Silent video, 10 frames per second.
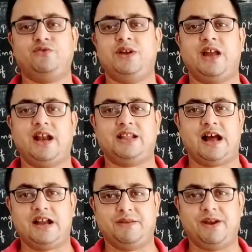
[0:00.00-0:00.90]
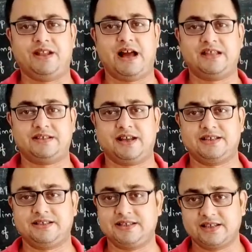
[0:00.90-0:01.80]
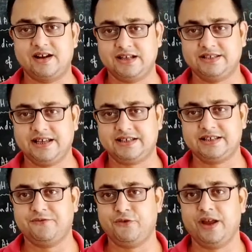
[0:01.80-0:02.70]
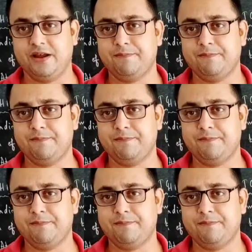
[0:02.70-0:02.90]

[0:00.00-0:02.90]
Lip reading: we get the ultimate answer as 36 if we